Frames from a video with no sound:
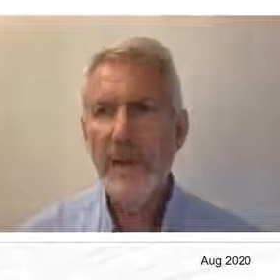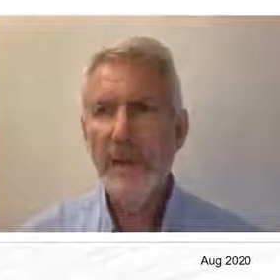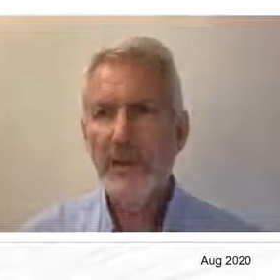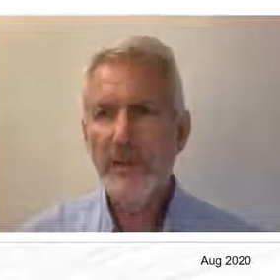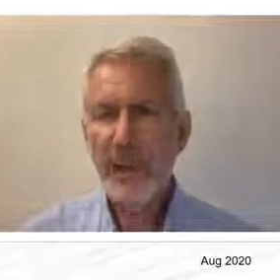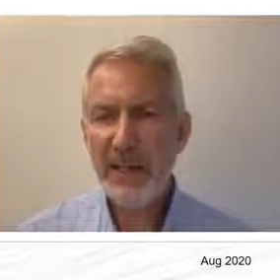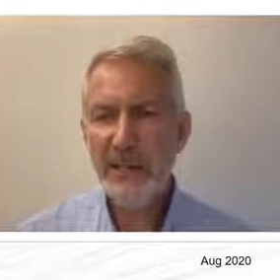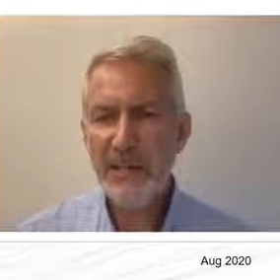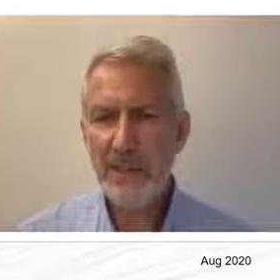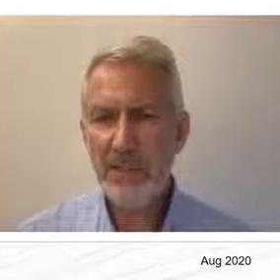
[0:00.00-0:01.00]
This
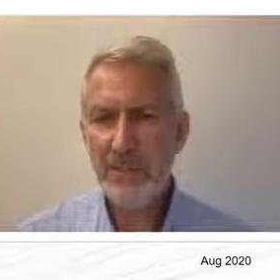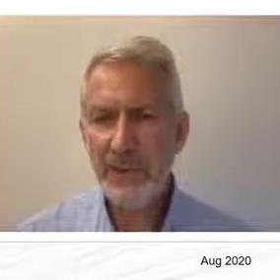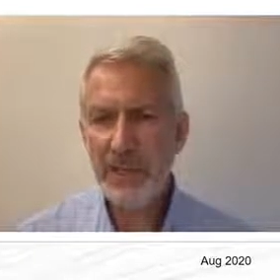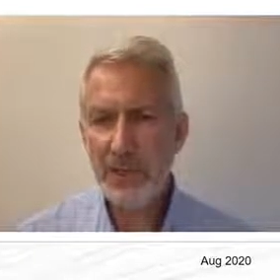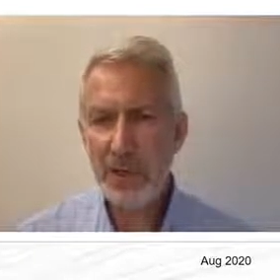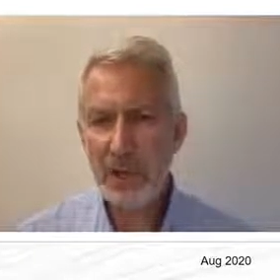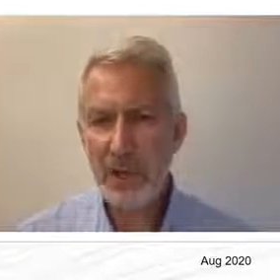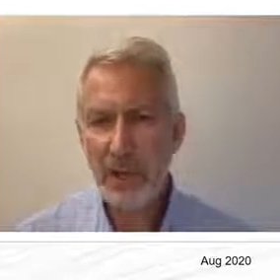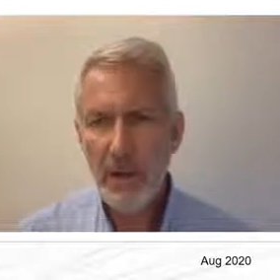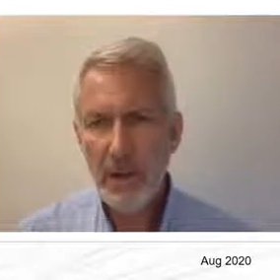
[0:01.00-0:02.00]
patented
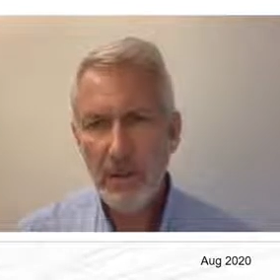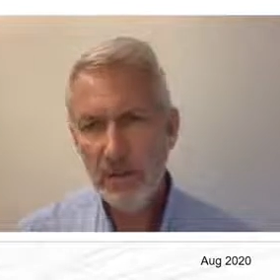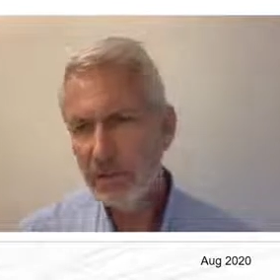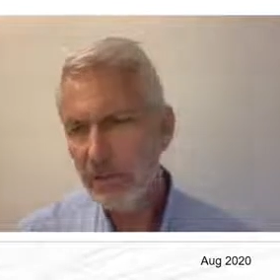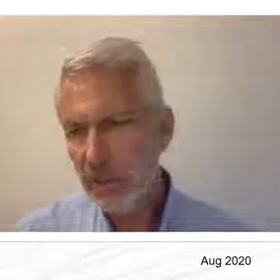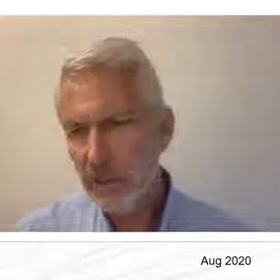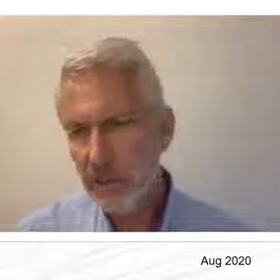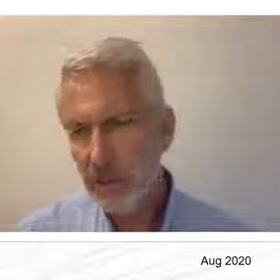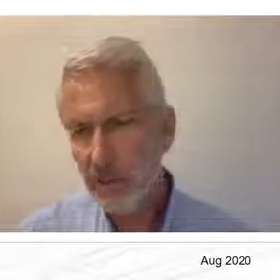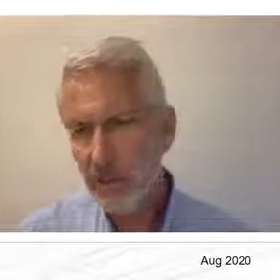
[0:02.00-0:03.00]
feature was
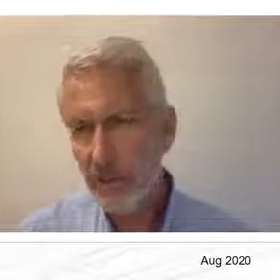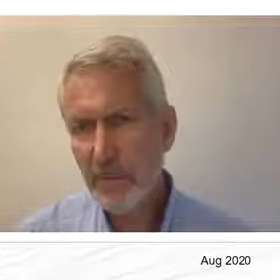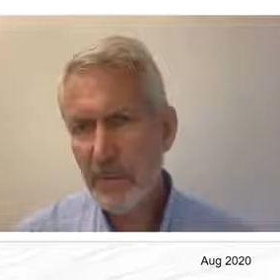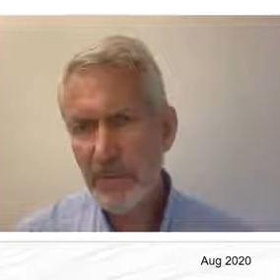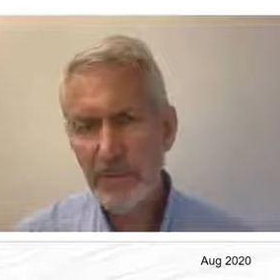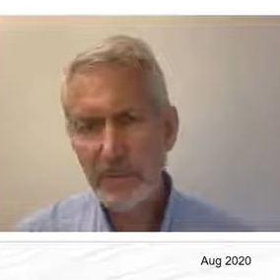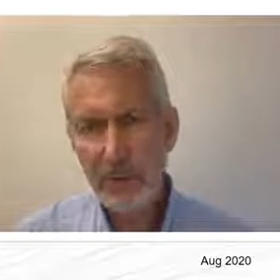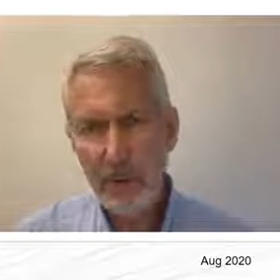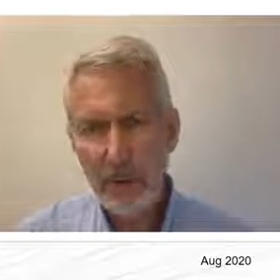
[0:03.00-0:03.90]
developed by Ibis